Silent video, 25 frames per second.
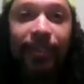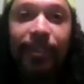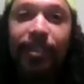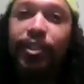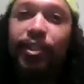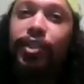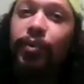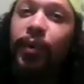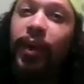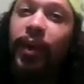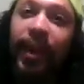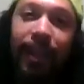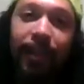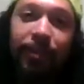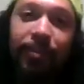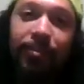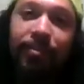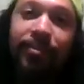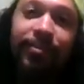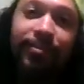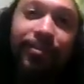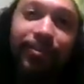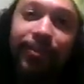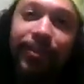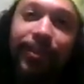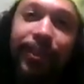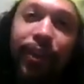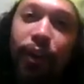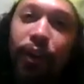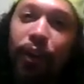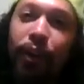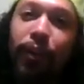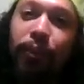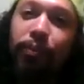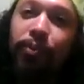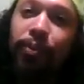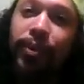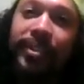sweet,
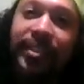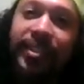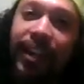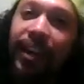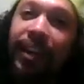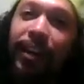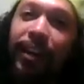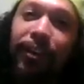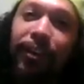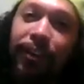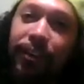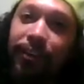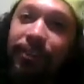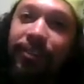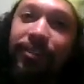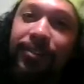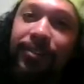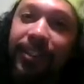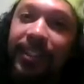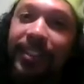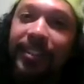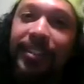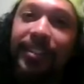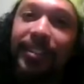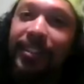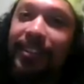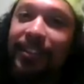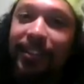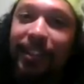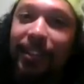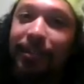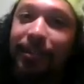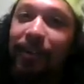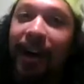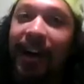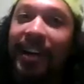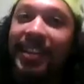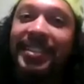go Brazil, listen
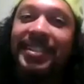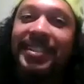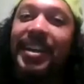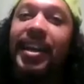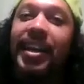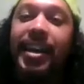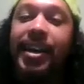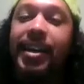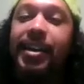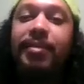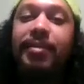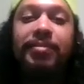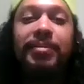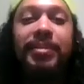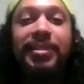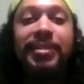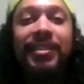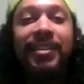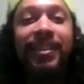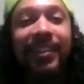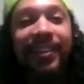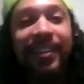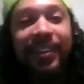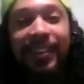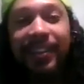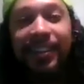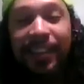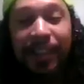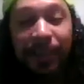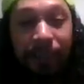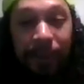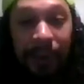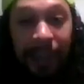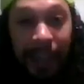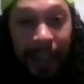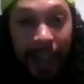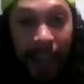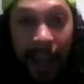to my jams.
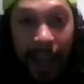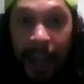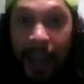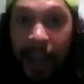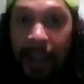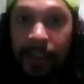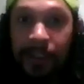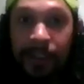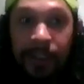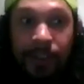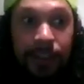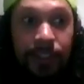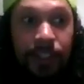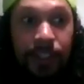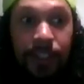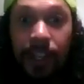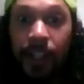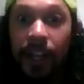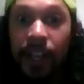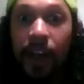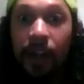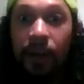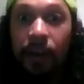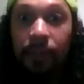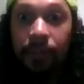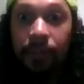But yeah, check out